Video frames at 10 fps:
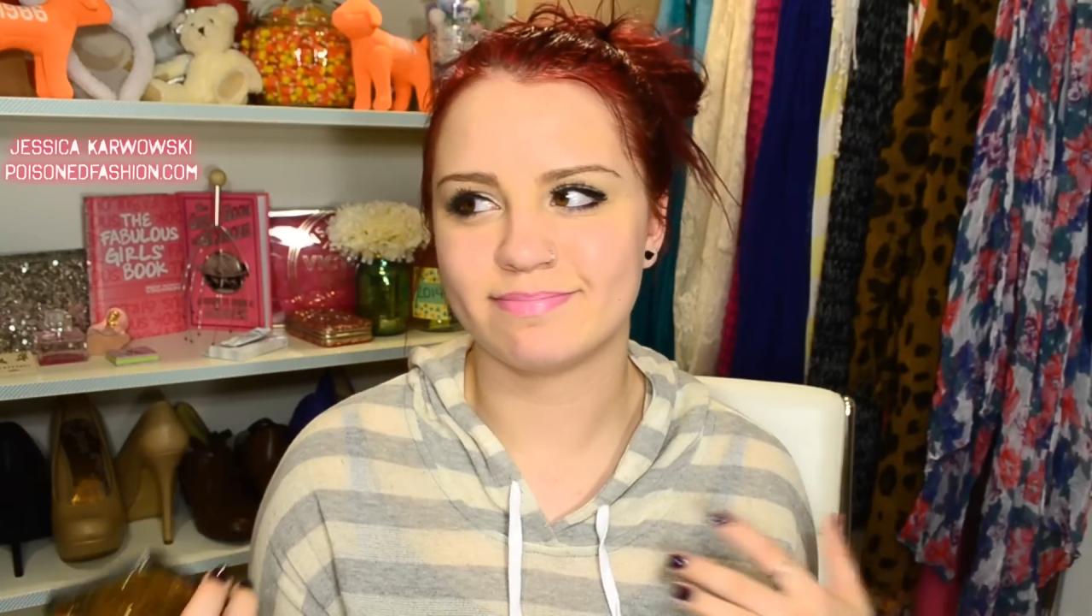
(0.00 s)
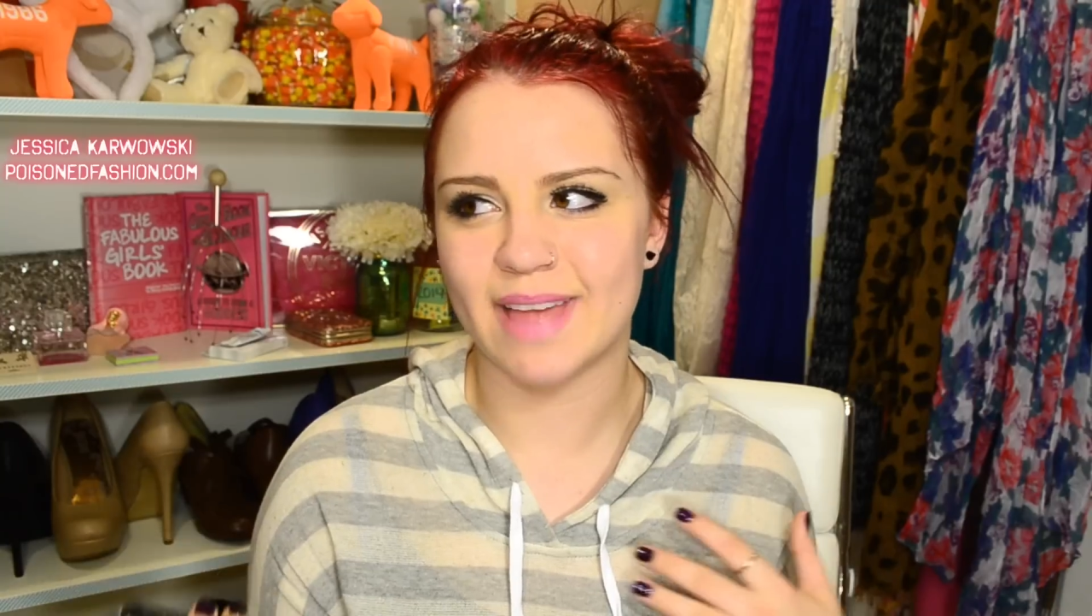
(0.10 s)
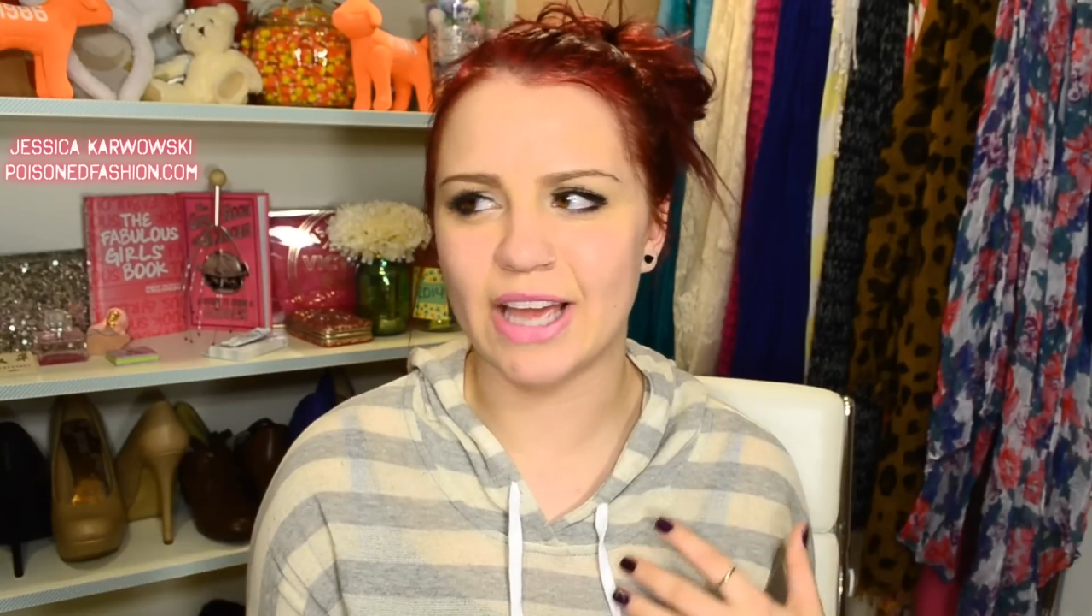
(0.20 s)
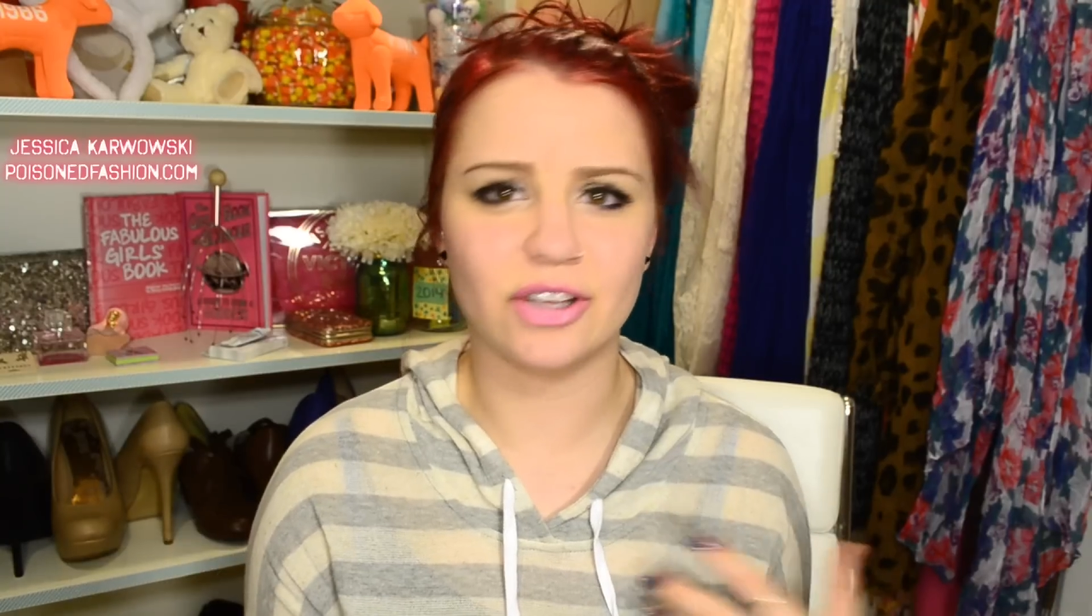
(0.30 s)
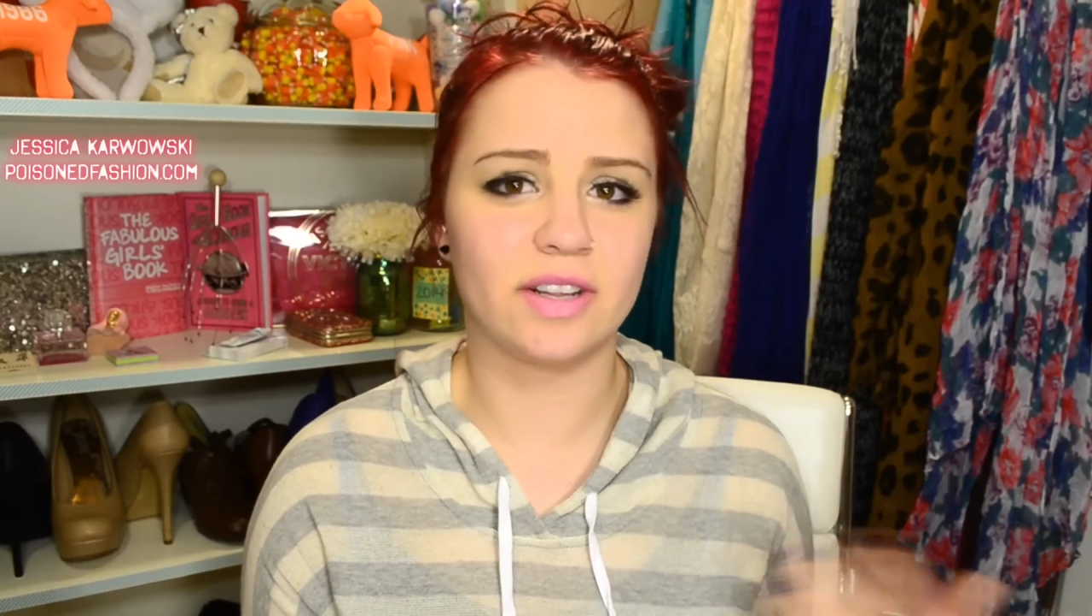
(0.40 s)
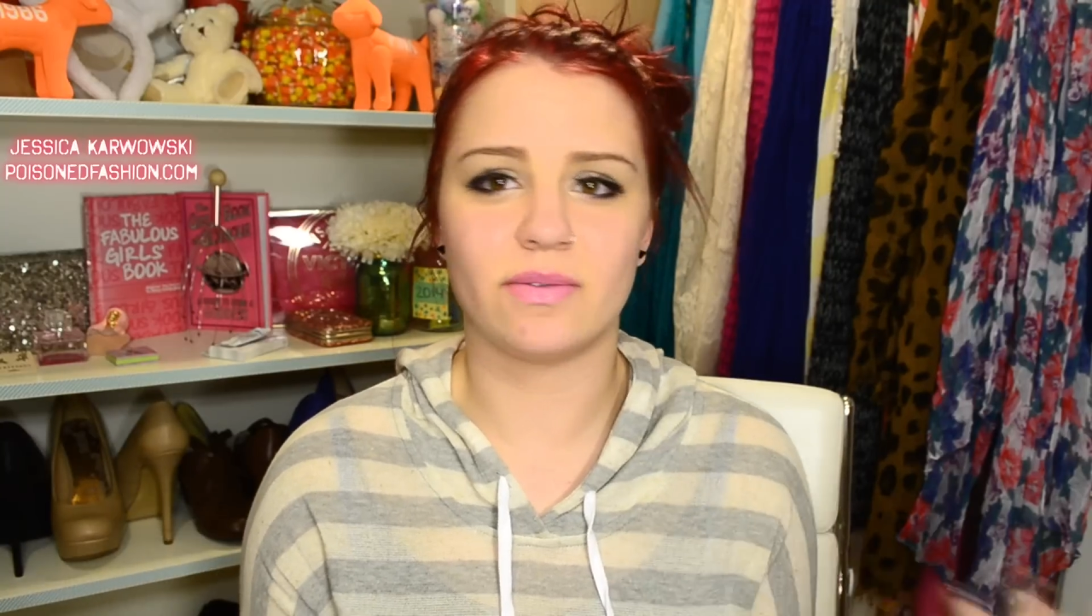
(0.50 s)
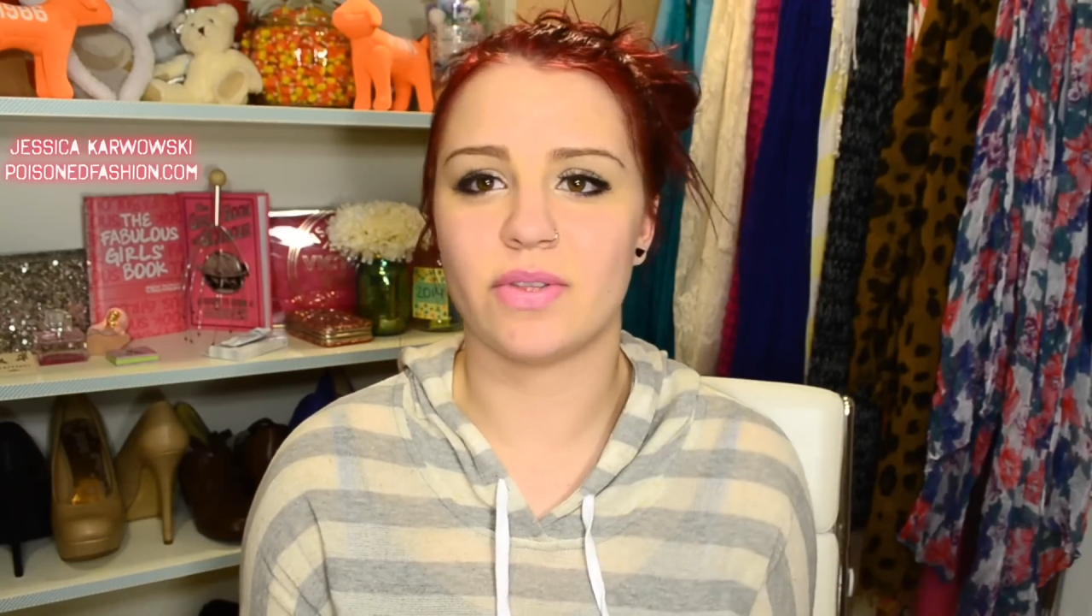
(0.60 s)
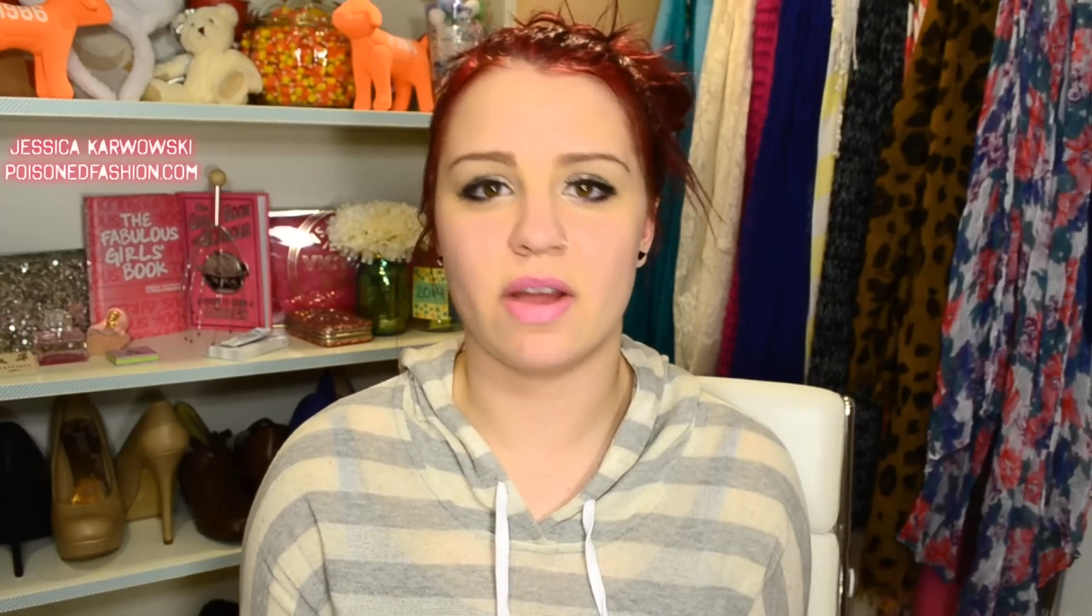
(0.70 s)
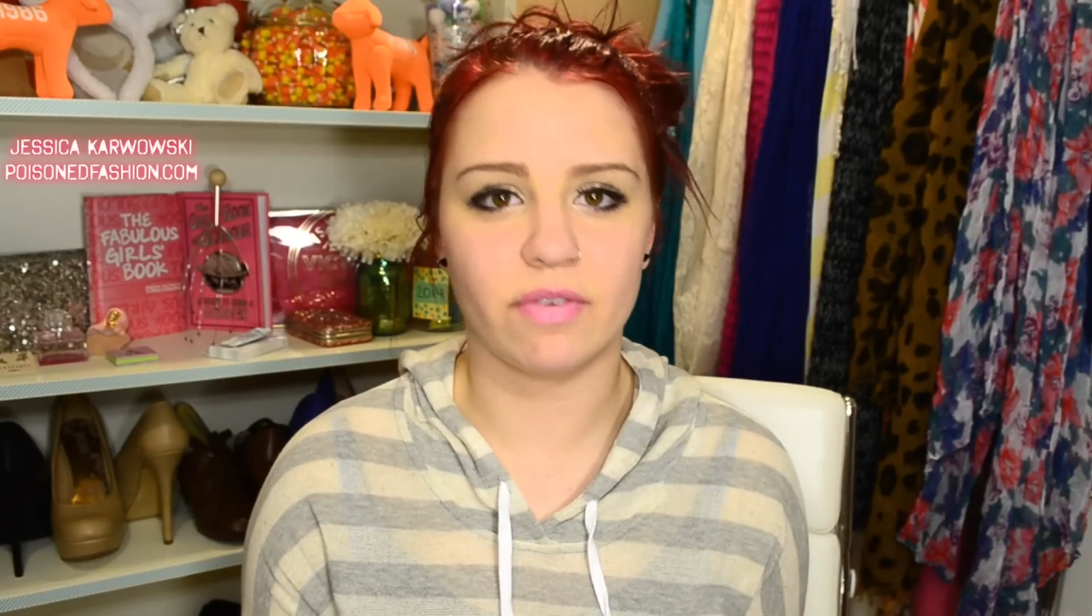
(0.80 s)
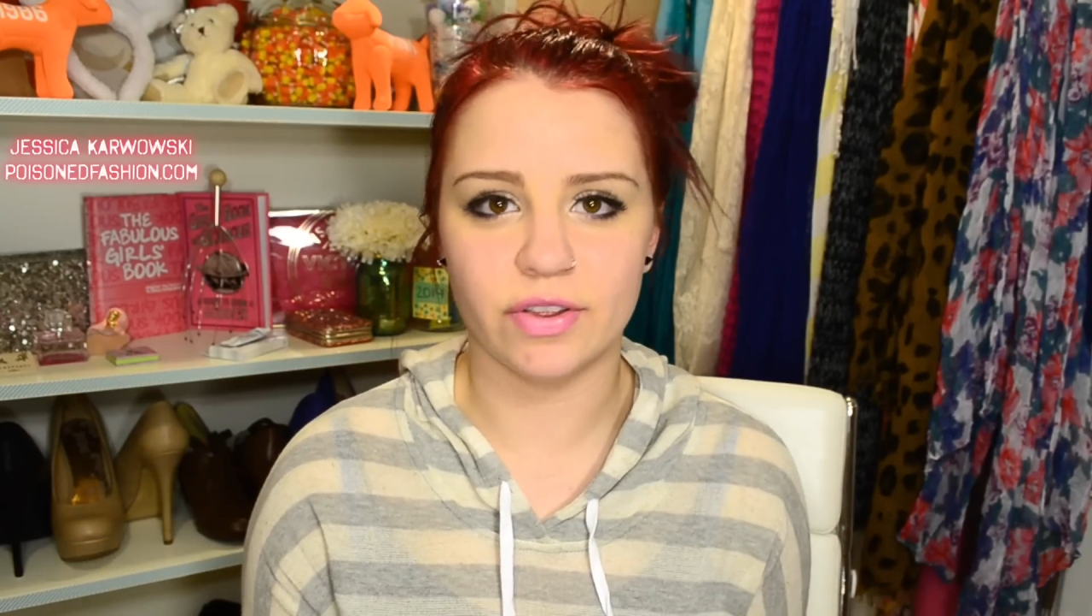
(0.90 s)
I could live
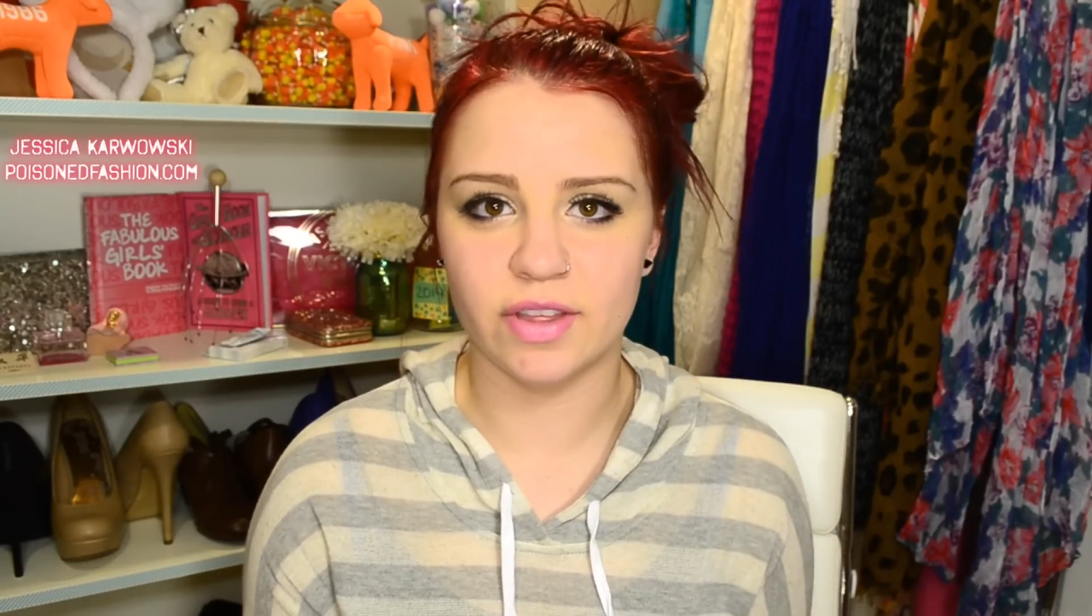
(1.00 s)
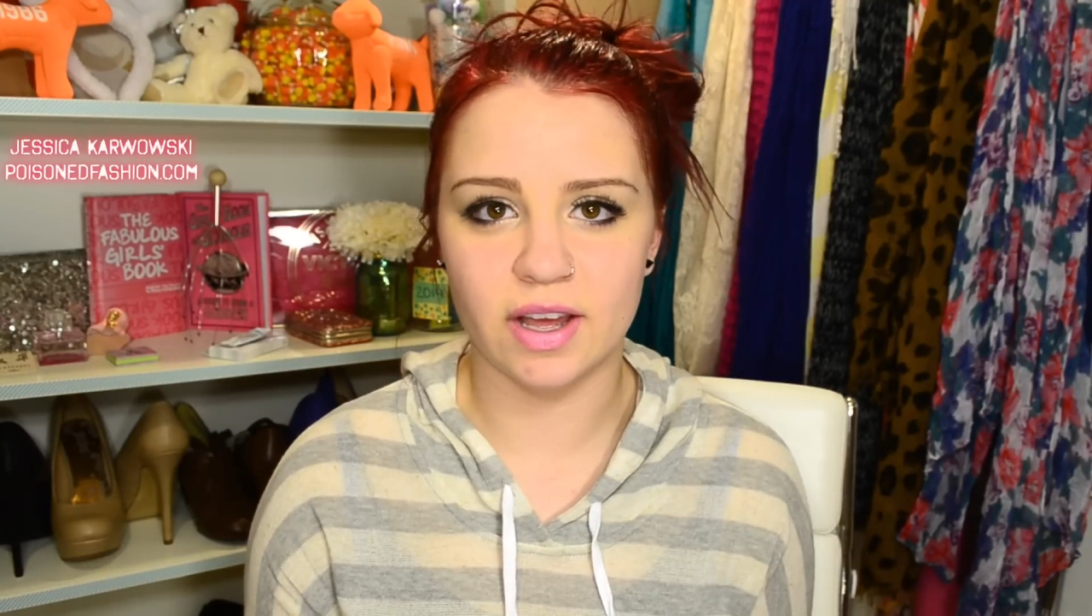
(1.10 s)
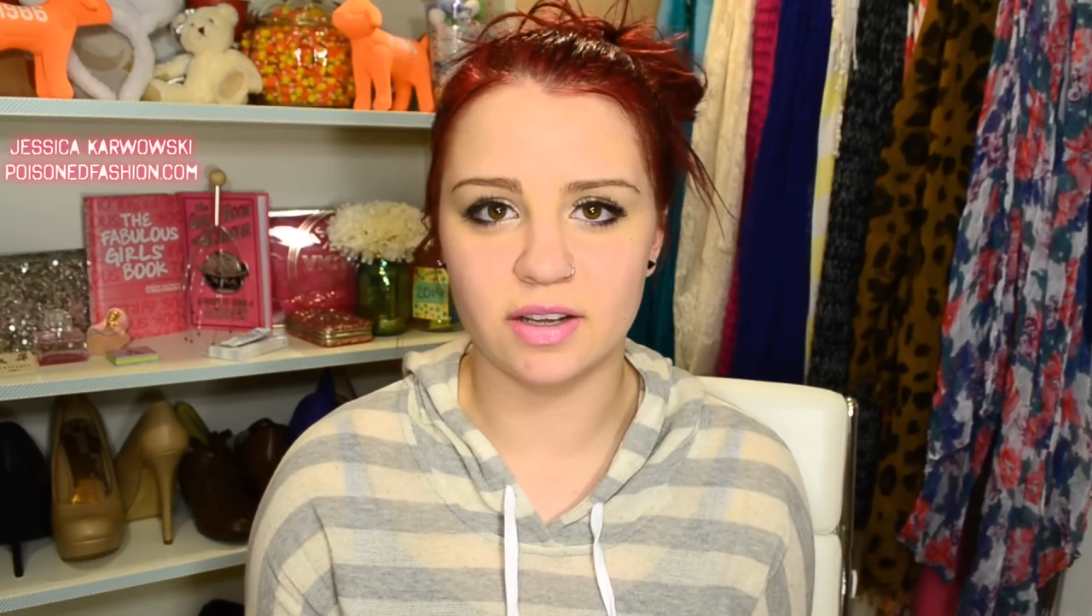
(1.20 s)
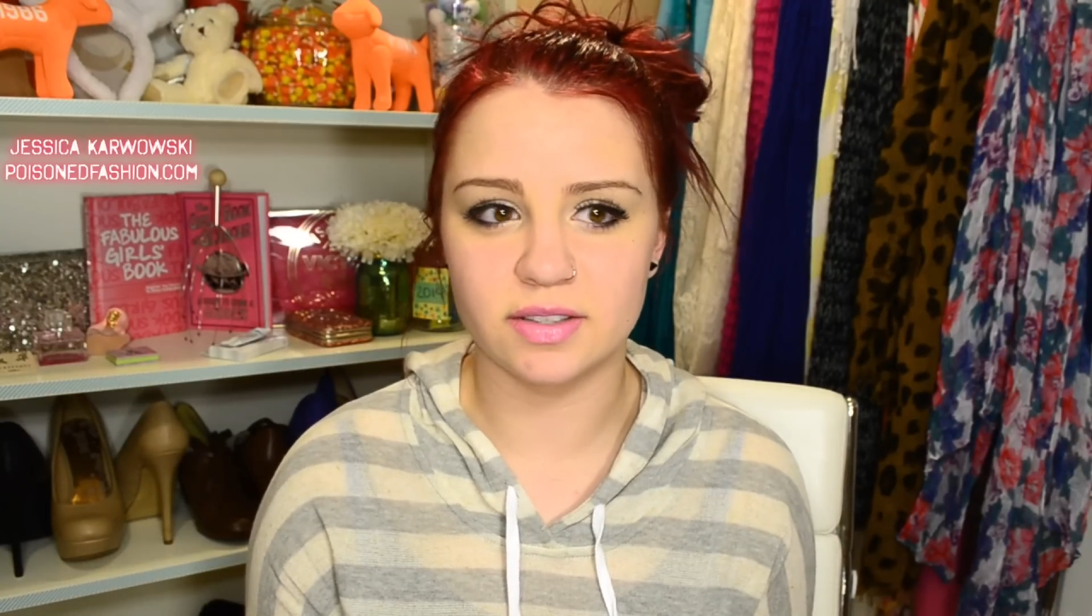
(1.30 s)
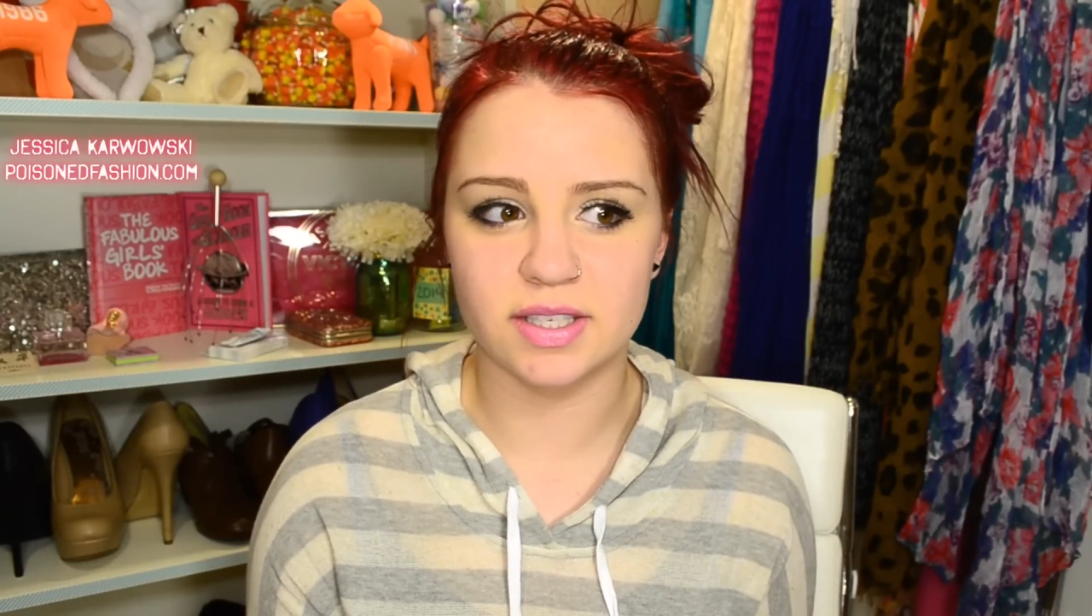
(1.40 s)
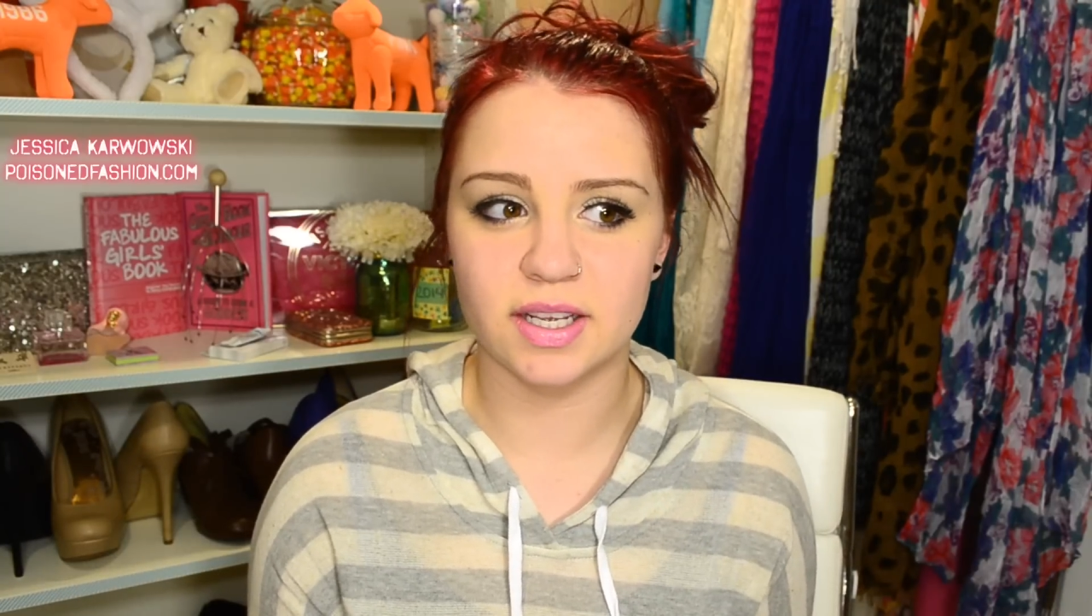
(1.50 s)
with everything else